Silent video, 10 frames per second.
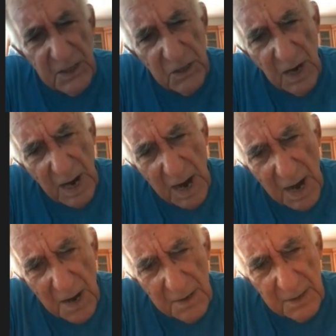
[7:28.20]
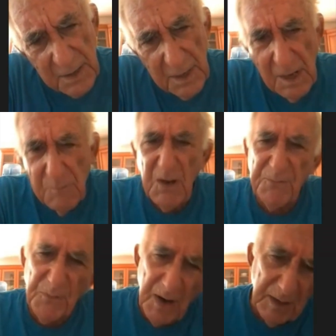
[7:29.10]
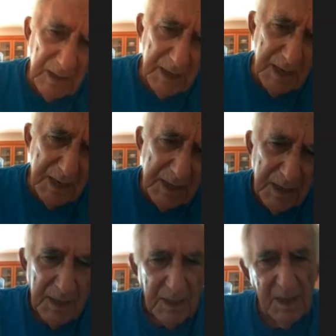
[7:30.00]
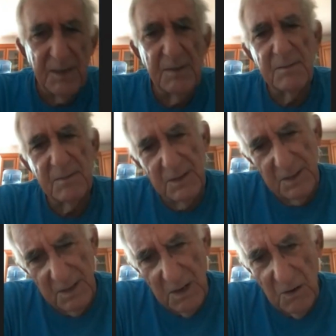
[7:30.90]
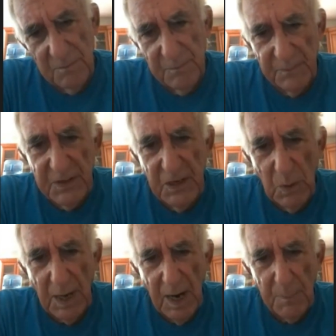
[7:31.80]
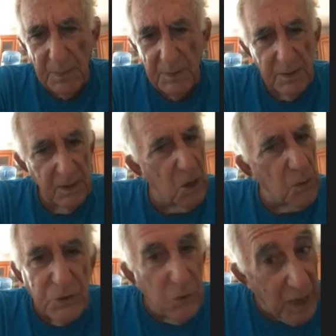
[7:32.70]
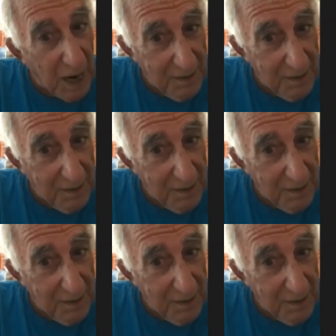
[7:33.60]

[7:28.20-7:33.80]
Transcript: in your hand, be friendly, and, you, you know, see what happens. You yeah. don't do that."